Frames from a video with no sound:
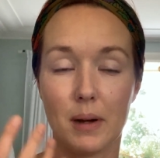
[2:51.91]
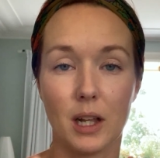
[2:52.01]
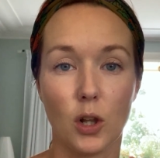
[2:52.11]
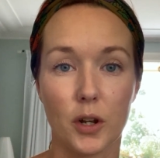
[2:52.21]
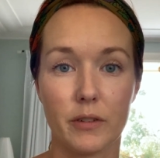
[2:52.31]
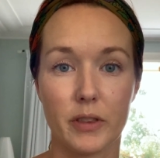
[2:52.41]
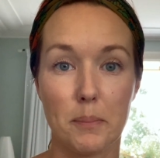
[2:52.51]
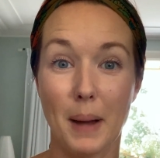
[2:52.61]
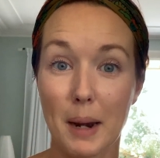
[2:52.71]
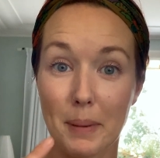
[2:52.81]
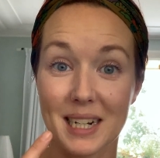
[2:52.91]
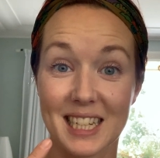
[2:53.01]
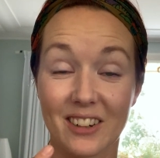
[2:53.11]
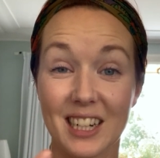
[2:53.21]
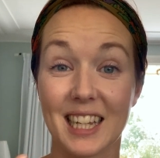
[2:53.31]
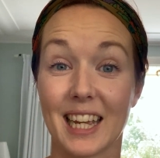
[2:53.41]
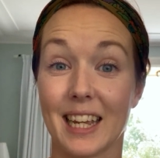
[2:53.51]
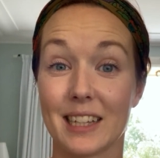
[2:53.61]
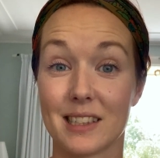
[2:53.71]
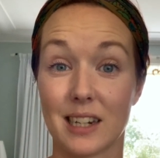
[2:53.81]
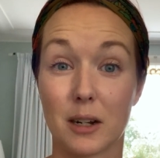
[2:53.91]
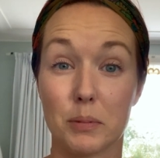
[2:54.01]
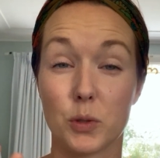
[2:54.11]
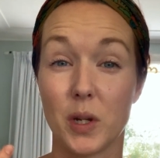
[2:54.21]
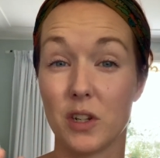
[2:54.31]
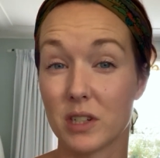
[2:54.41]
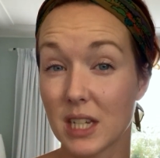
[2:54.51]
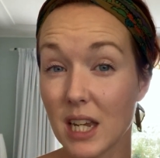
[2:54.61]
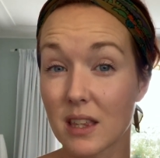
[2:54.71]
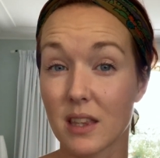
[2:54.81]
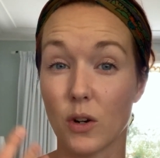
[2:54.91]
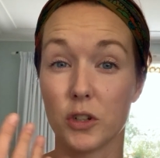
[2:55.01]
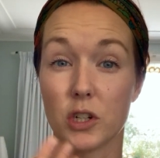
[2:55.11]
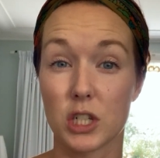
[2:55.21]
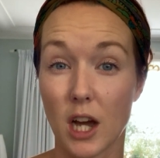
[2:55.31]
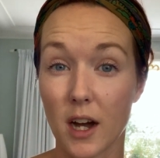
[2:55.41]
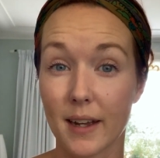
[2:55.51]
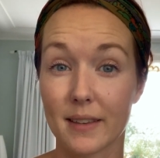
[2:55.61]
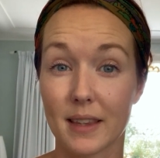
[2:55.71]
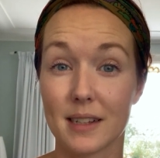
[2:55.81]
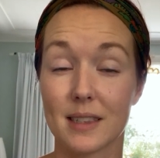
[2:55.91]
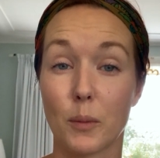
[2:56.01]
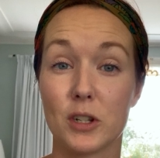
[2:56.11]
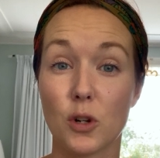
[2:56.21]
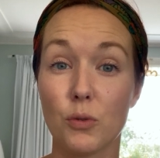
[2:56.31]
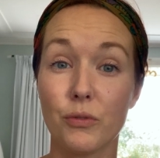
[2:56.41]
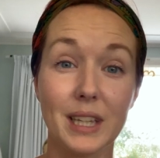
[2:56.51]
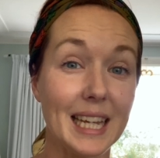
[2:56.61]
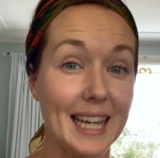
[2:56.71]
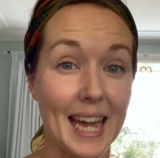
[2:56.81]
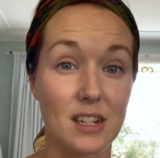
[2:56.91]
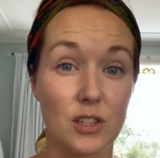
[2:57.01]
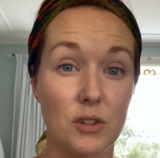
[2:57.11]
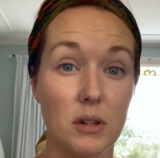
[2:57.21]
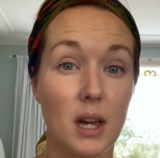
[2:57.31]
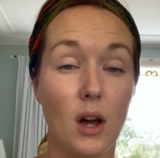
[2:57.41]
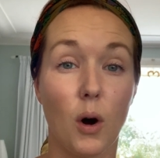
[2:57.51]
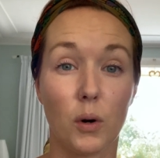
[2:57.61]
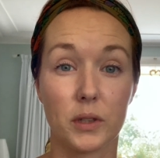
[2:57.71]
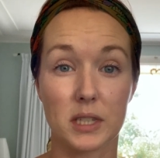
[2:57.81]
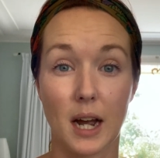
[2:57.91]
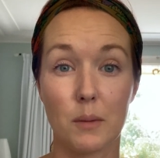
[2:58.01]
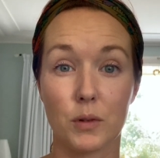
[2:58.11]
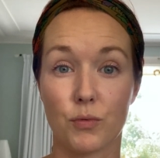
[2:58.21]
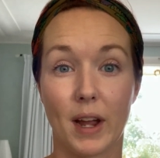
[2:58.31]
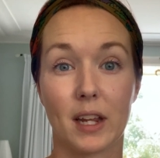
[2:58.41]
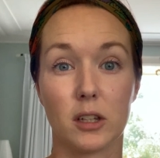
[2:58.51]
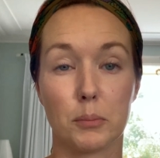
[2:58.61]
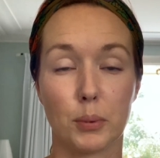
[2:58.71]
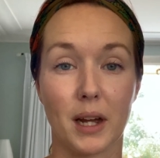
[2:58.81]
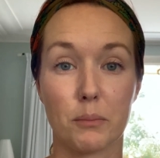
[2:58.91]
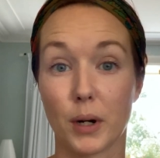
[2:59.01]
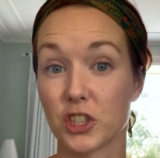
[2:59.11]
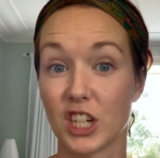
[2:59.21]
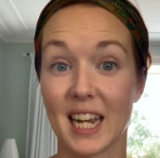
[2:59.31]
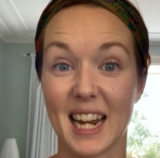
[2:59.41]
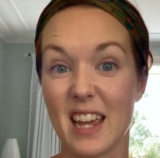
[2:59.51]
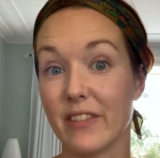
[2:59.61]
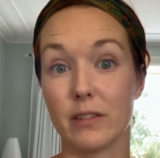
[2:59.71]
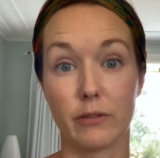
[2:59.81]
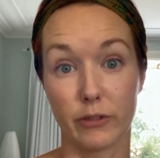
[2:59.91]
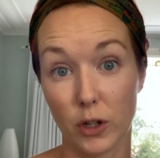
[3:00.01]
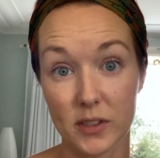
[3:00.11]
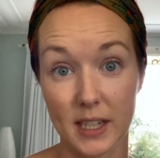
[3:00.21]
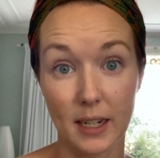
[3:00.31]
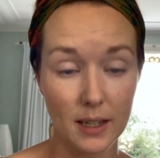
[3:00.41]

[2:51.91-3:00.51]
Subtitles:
a lot of the bad bacteria that can get stuck between your teeth and on your tongue and things that we don't really get to all the time with regular brushing and even flossing.